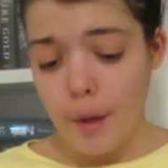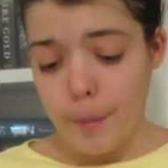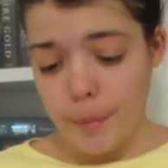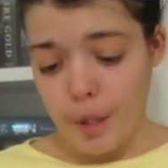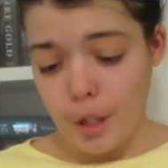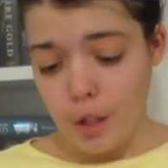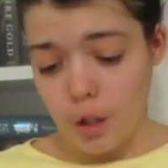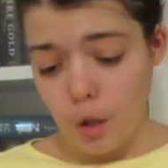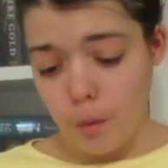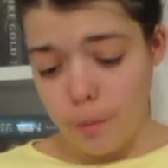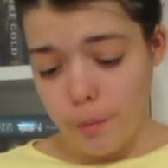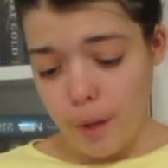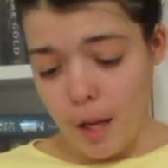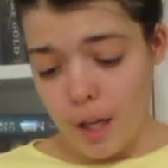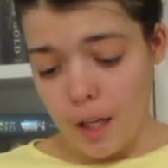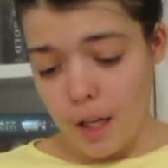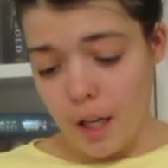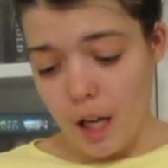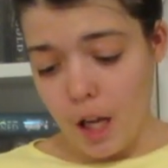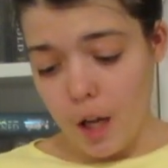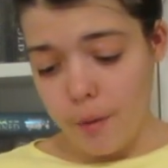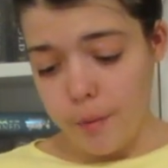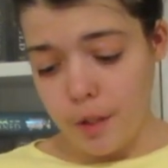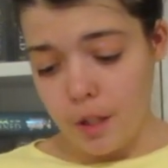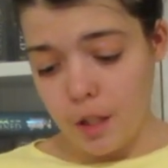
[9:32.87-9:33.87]
But no matter
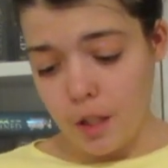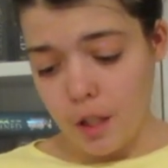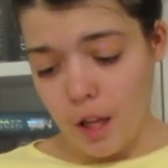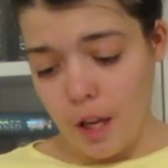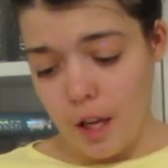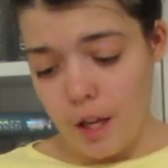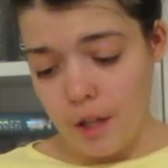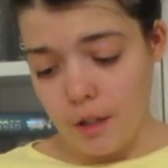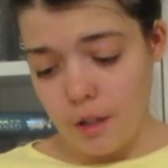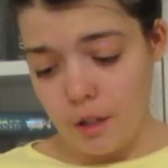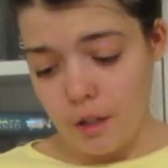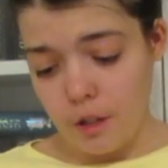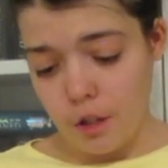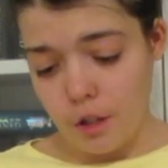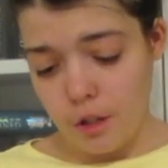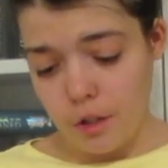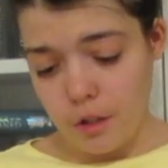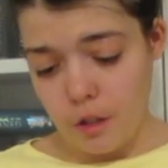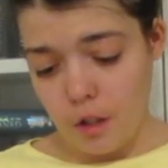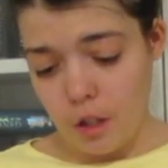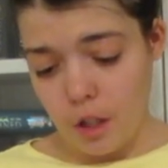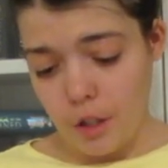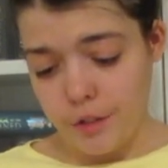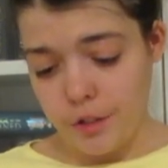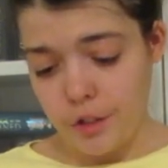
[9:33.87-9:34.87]
how many cases she
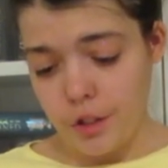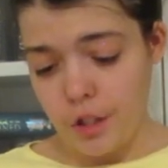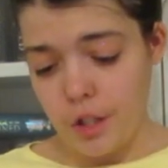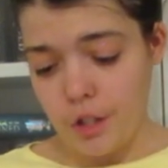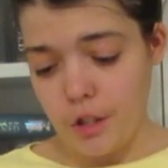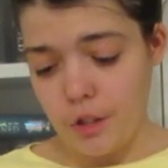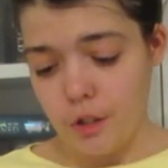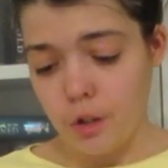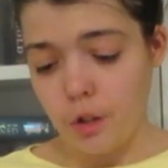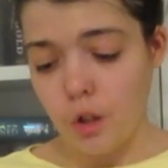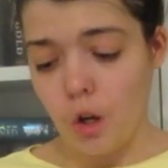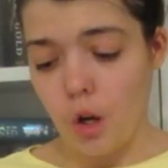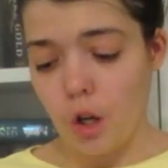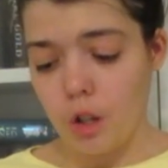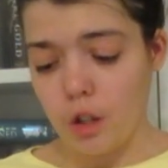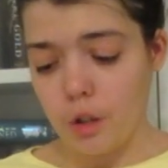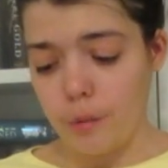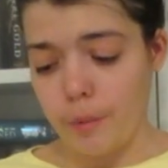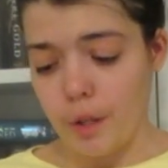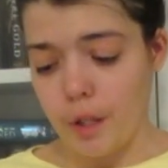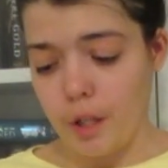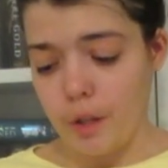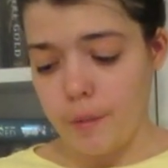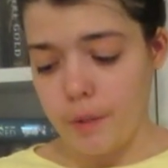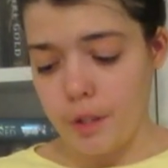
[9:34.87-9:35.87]
solves, she is still
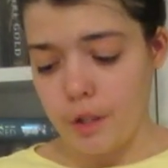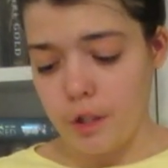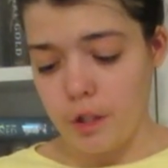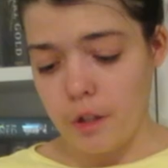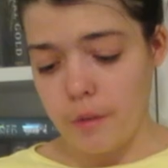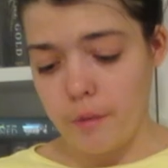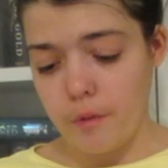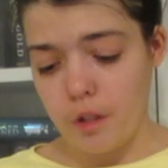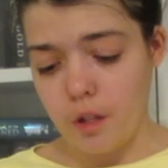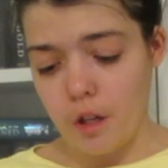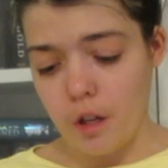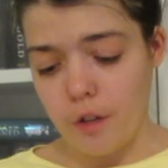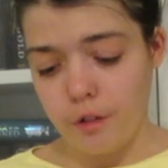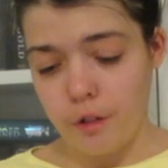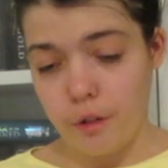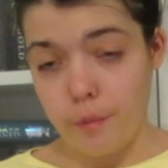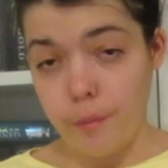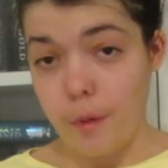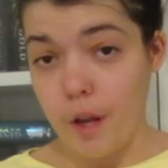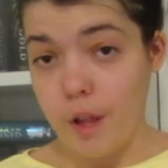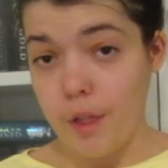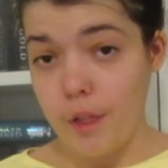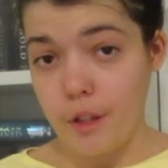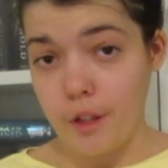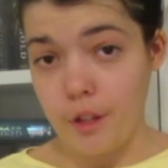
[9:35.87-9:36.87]
haunted by the mystery of her
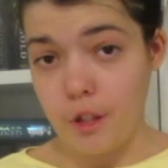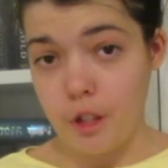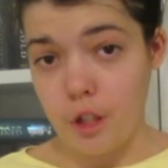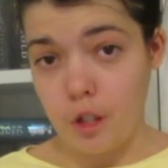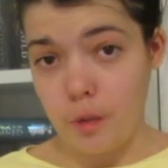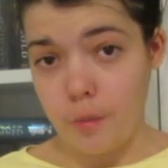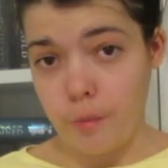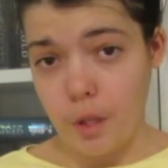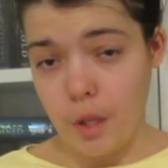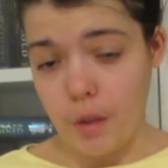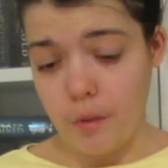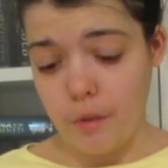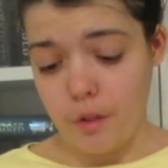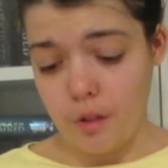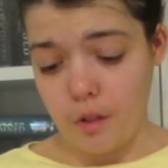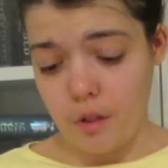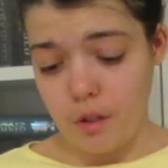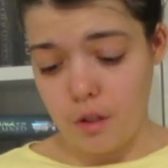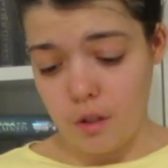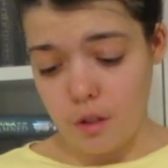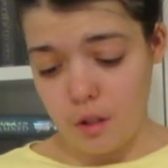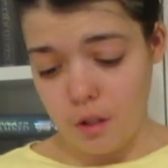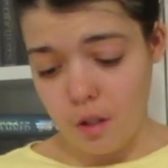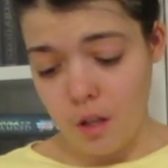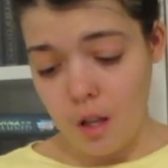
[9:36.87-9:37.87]
mother's
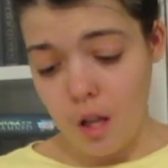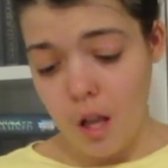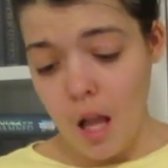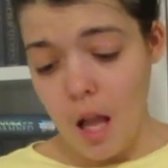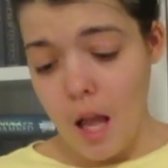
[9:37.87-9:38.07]
disappearances.